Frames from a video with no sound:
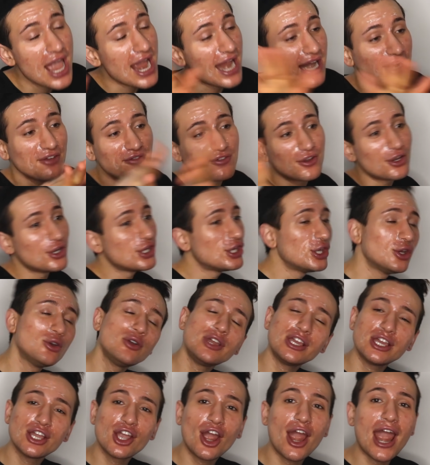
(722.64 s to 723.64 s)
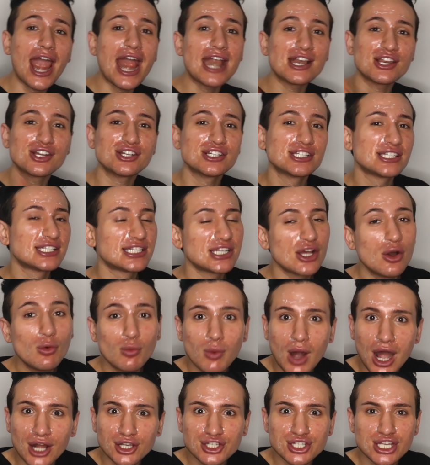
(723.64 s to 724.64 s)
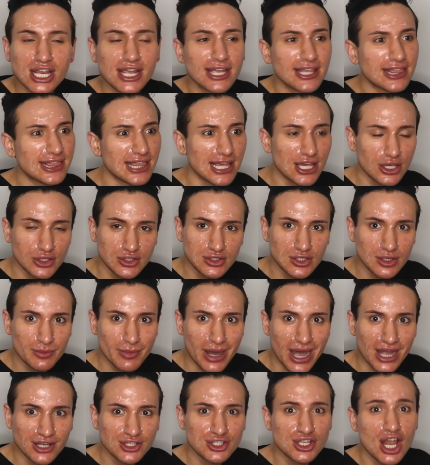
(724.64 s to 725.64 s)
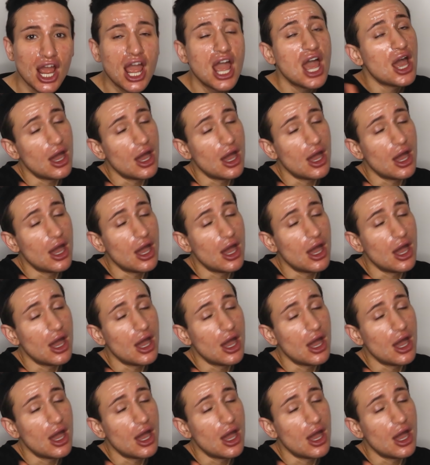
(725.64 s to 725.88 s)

And if you're new here and you're still watching, thank you so much.